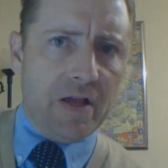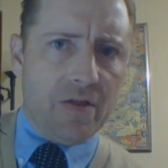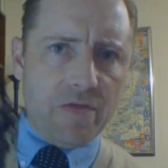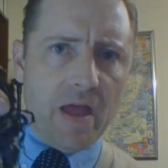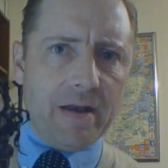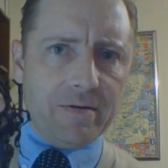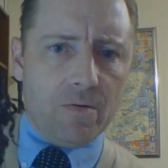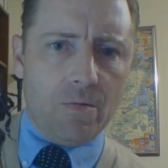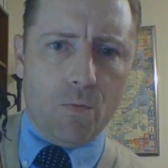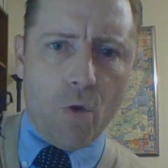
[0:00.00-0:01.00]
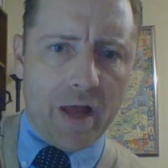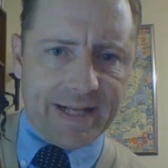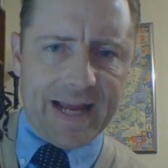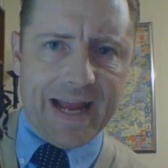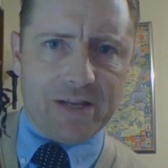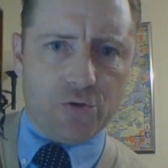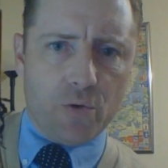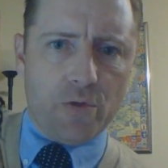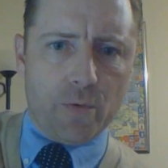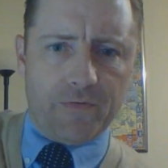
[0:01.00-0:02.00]
than what I take during
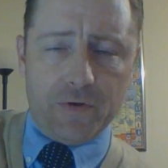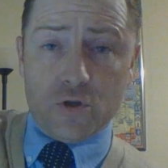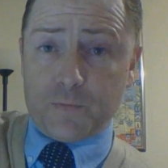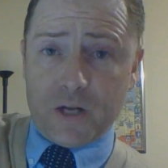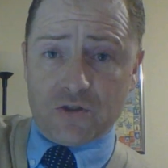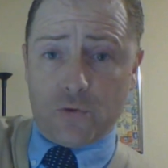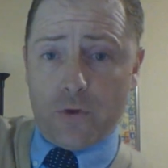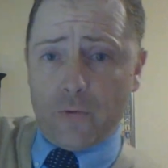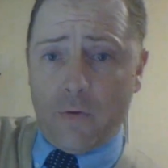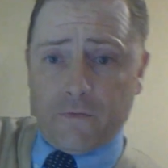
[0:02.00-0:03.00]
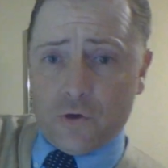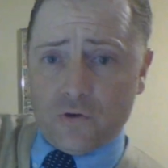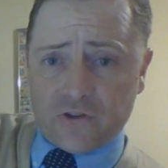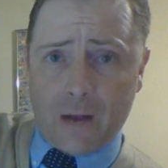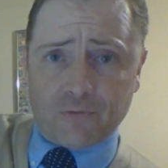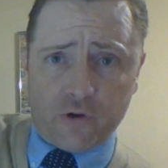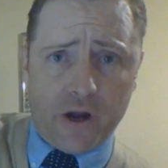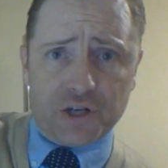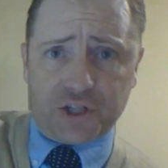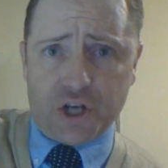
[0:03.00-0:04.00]
the reviews because during the reviews, I'm trying to
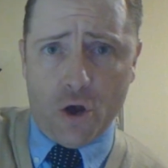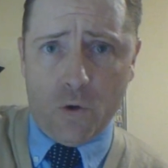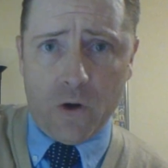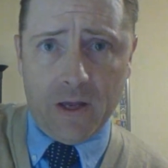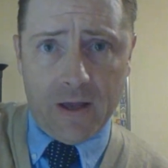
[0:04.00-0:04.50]
show